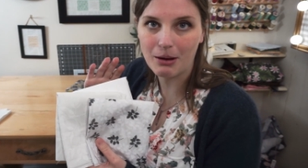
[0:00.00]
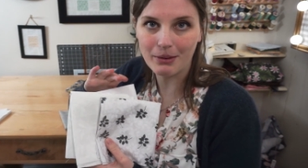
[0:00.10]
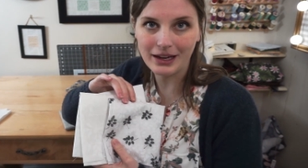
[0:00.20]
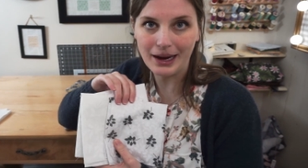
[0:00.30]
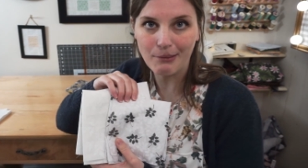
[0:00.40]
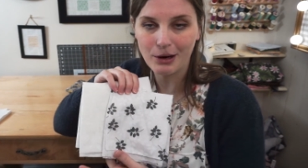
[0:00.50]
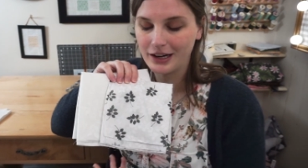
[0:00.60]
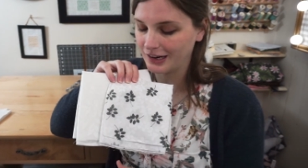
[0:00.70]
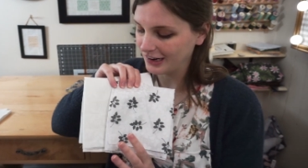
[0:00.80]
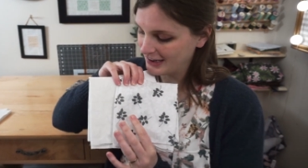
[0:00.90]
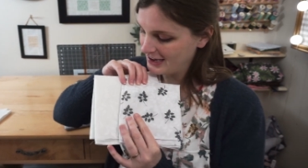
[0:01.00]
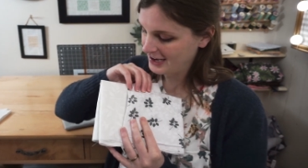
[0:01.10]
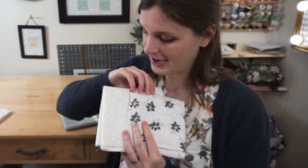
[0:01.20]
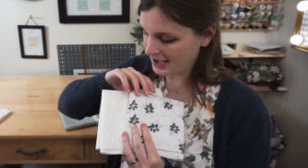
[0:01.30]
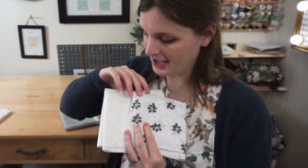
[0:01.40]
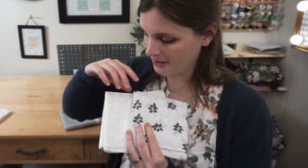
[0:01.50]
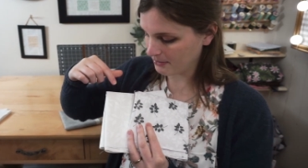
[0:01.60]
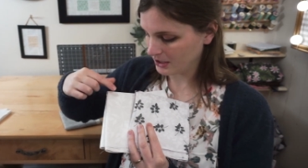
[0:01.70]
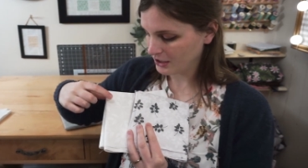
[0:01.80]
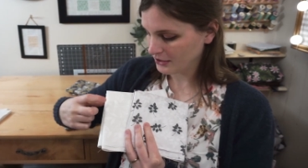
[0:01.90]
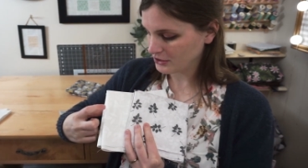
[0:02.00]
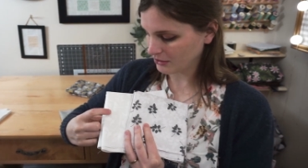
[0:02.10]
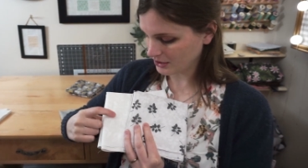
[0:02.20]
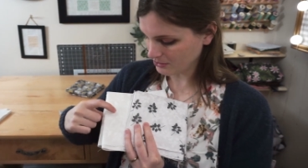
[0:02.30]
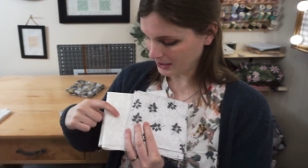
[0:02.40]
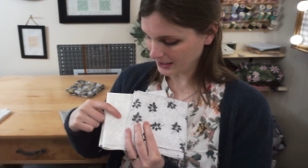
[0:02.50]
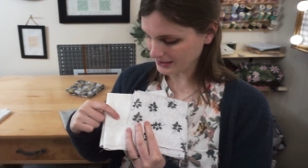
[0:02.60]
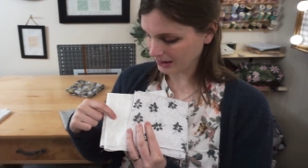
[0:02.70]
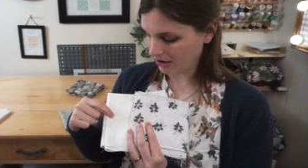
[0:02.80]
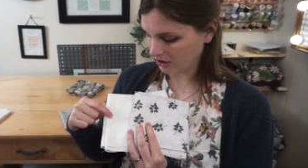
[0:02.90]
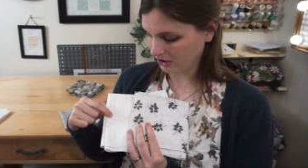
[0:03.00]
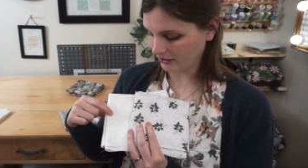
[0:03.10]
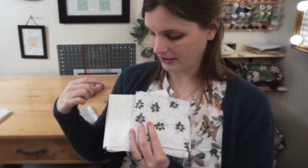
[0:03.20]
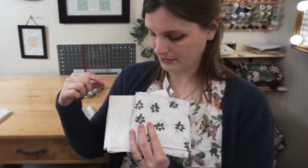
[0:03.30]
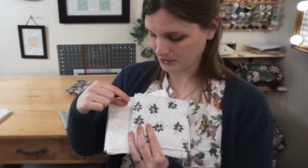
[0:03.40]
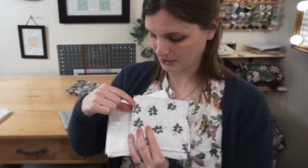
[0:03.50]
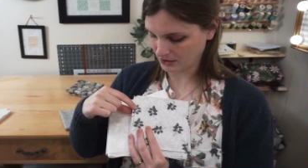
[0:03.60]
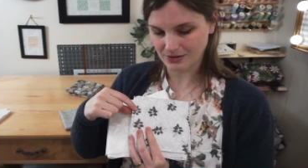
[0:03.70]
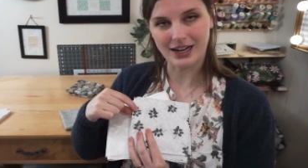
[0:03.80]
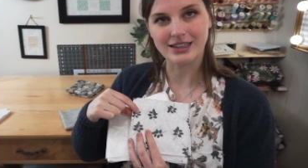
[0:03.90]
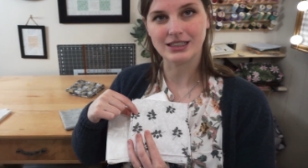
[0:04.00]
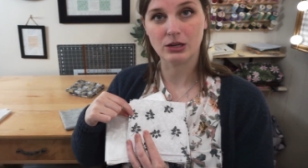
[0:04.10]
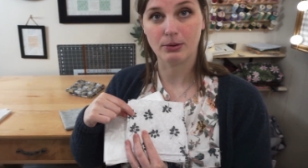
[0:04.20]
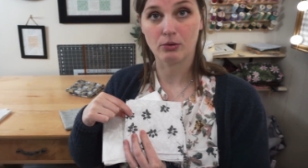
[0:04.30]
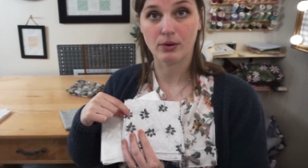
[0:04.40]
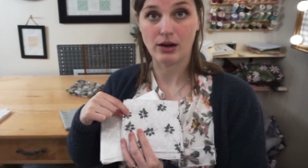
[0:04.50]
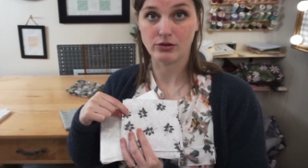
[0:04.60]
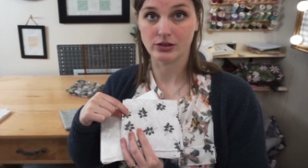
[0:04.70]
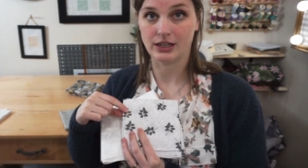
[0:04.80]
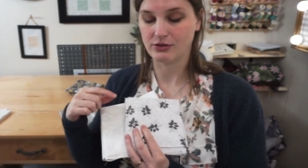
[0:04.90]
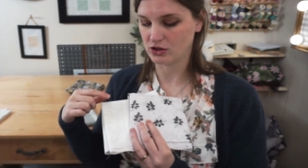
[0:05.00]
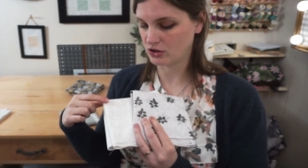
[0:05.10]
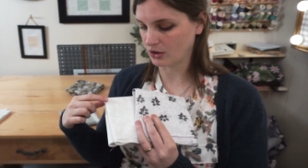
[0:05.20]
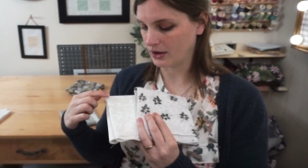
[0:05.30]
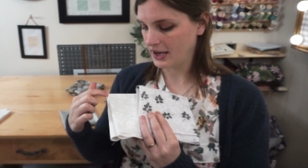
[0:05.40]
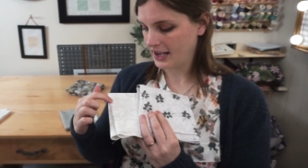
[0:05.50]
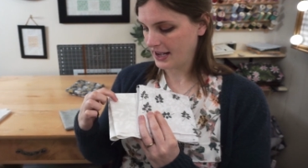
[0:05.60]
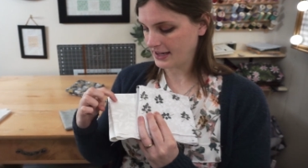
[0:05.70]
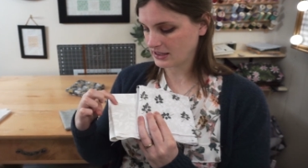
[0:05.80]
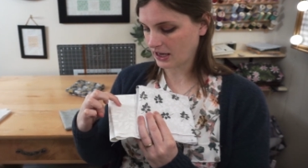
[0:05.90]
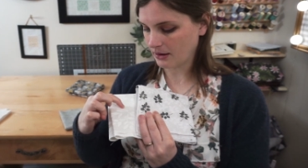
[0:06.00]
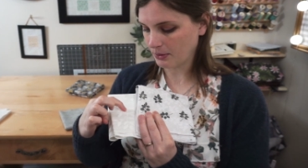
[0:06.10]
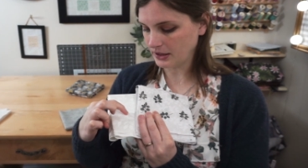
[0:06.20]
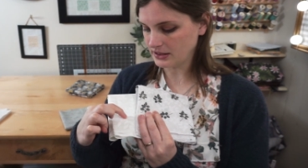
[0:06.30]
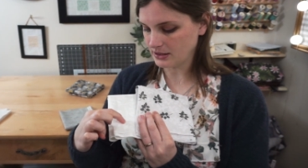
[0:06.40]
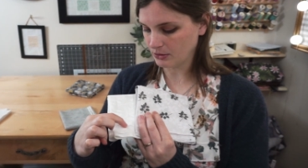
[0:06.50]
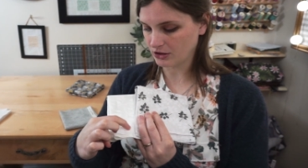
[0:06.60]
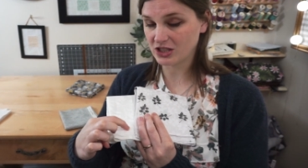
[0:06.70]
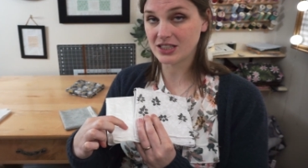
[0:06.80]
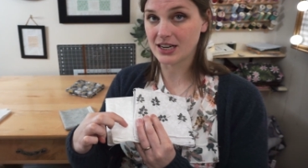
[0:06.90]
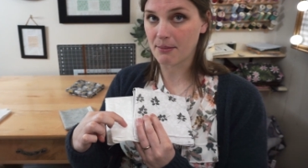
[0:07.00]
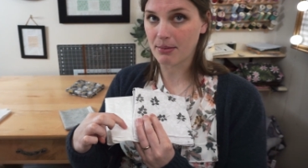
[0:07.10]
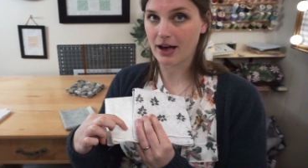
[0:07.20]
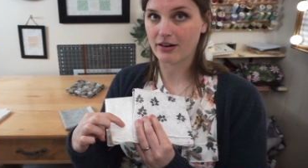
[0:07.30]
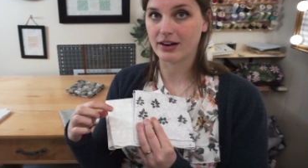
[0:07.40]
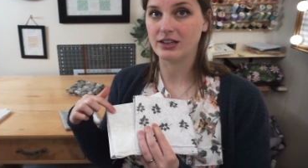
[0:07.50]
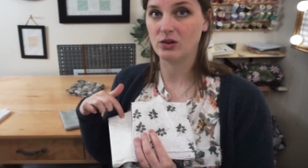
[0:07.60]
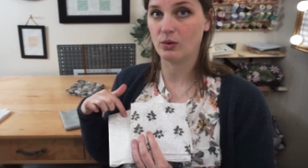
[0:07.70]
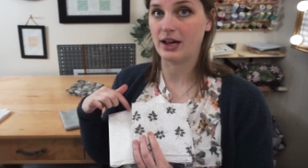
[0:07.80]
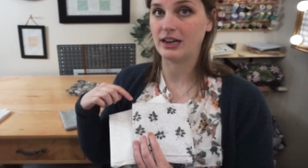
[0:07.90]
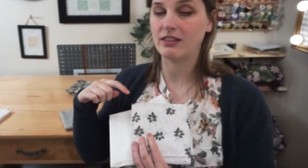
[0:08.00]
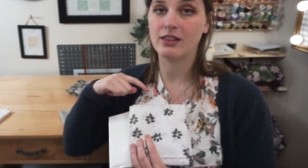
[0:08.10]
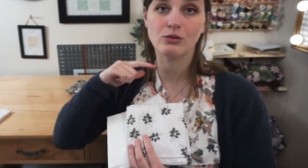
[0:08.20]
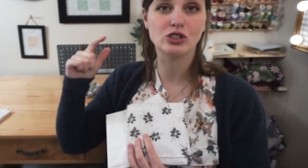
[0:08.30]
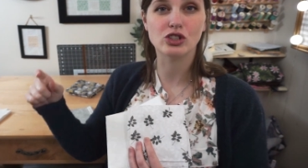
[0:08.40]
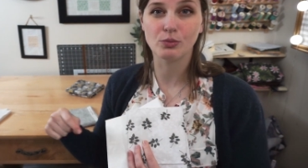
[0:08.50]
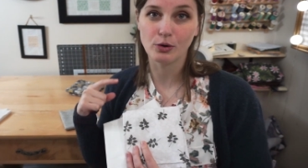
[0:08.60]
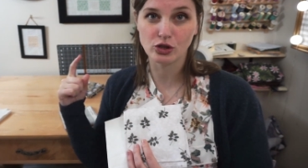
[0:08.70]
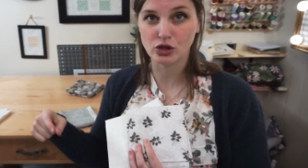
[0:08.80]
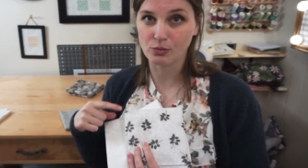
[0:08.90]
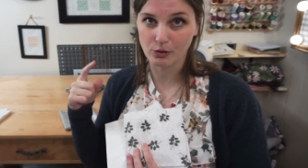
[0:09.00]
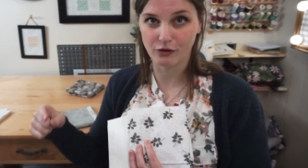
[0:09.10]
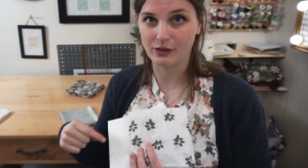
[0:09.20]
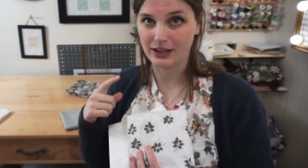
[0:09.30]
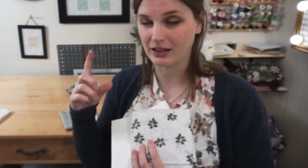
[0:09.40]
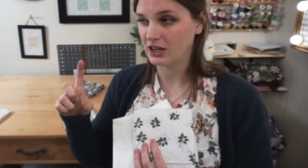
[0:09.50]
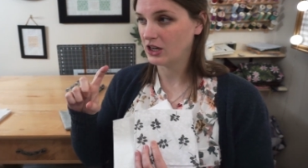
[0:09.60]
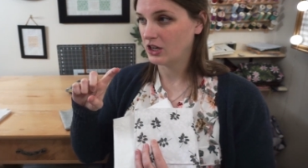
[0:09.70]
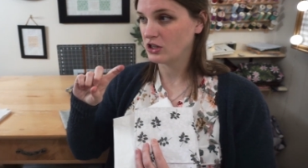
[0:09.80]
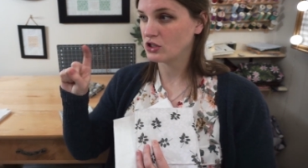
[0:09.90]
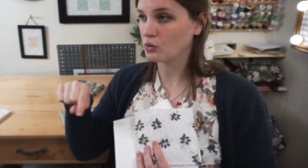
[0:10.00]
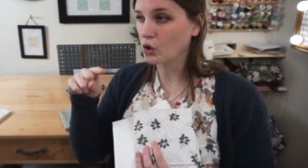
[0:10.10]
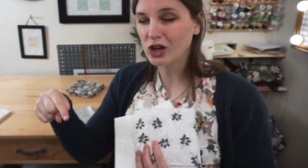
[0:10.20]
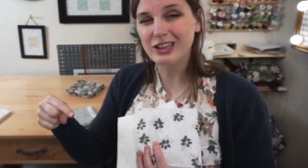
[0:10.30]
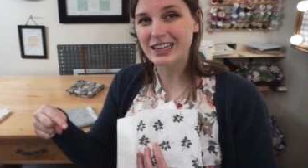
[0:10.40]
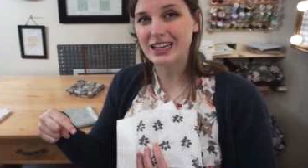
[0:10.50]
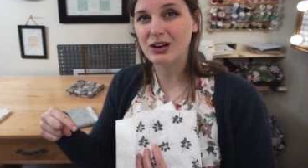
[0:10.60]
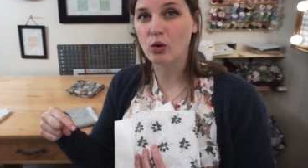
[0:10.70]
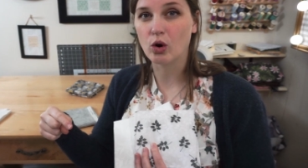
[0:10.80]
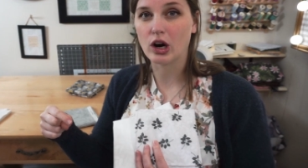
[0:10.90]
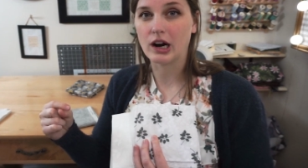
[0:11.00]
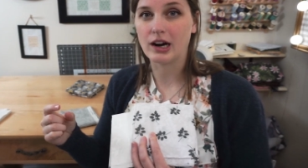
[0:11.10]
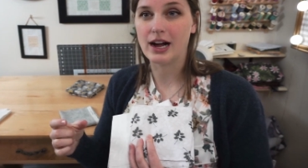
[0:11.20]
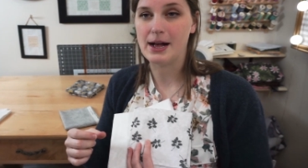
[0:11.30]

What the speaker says: on my camera here. So this one has longer leaves, where this one has a little bit rounder leaves. So it's got a pretty similar stem pattern. I didn't want anything that was super like swirly or